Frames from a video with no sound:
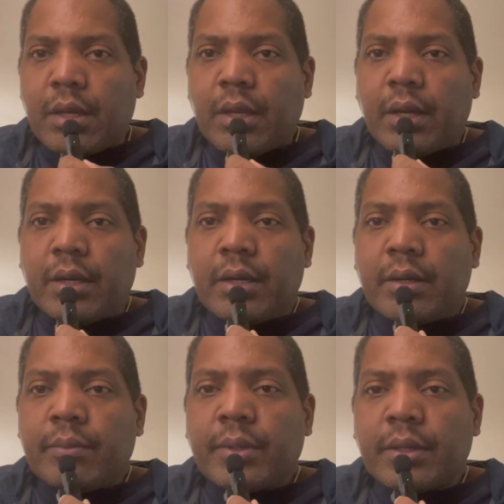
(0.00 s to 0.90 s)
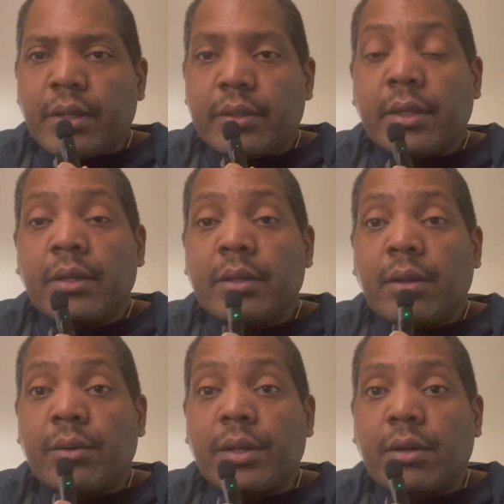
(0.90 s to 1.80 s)
Um, and then
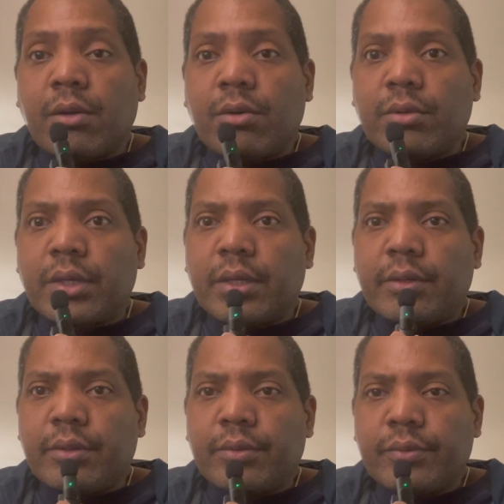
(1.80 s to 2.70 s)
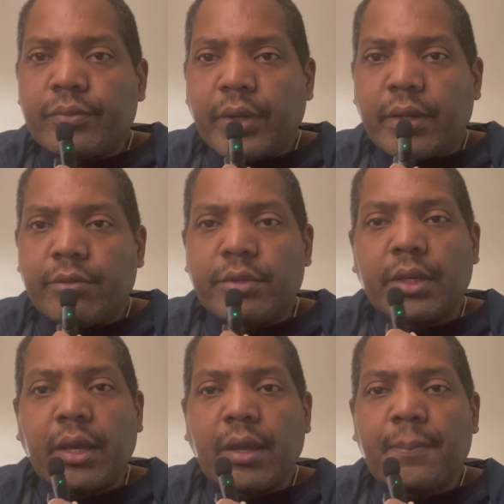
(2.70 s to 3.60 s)
the good old
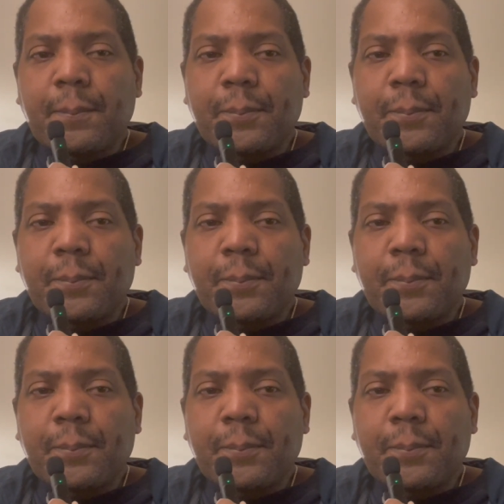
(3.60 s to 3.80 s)
VA.